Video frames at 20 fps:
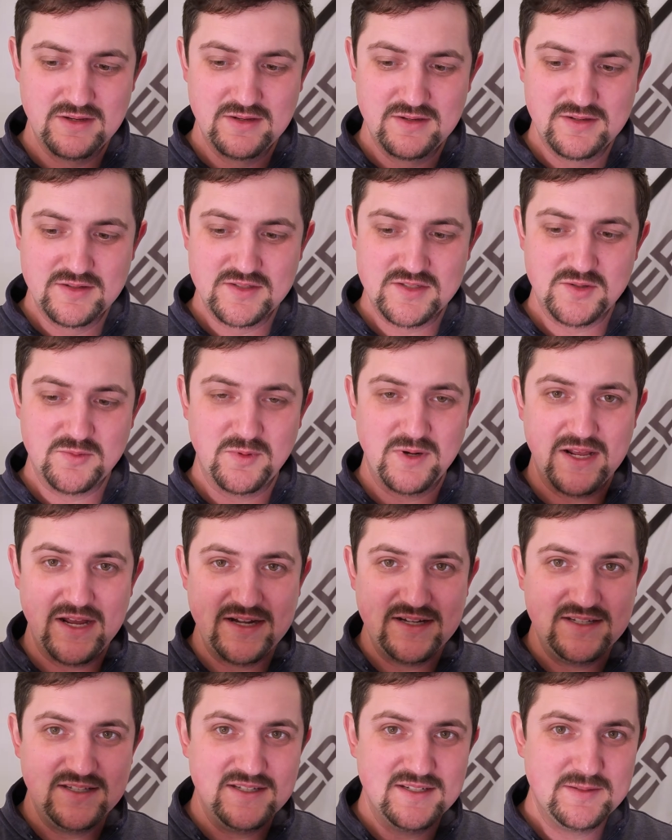So what I
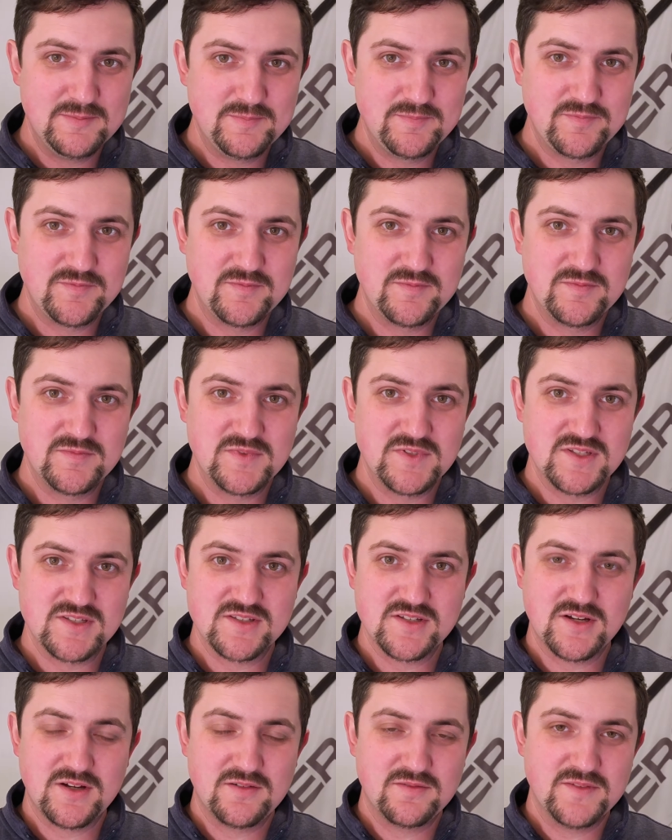did to
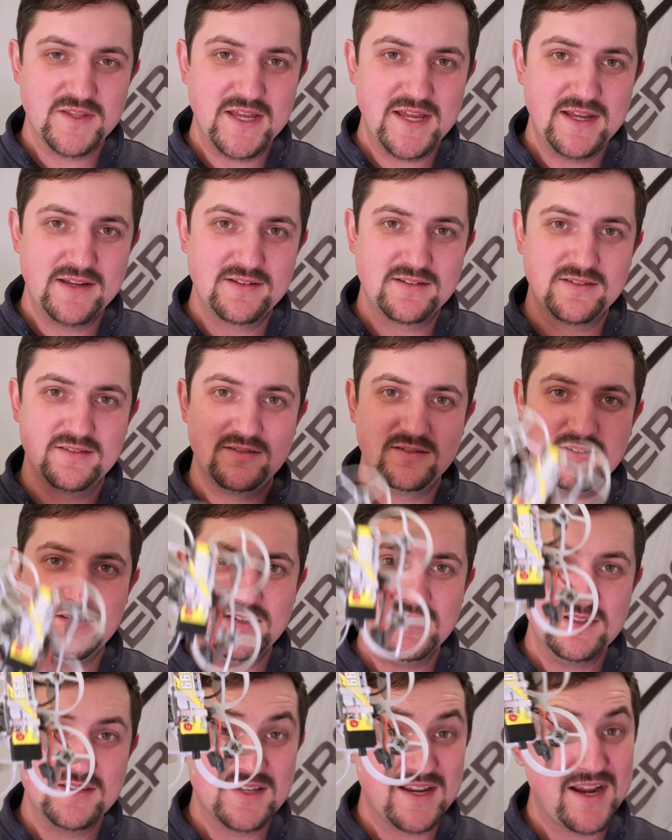solve that
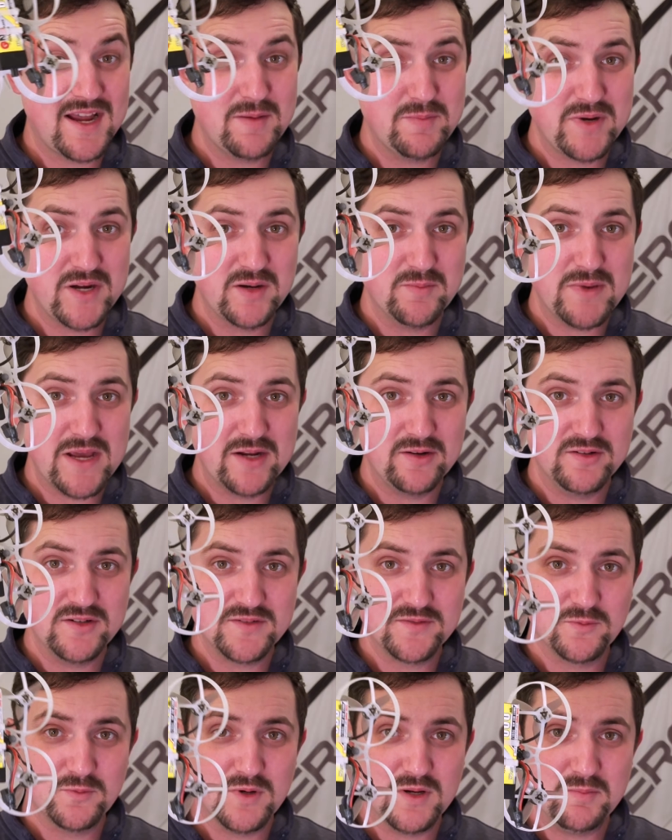is I got bigger batteries
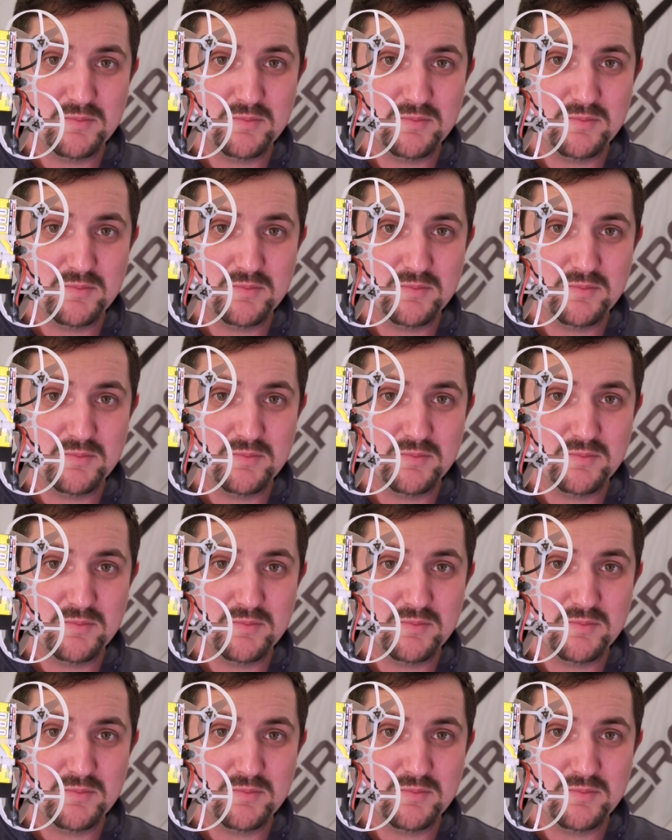for one,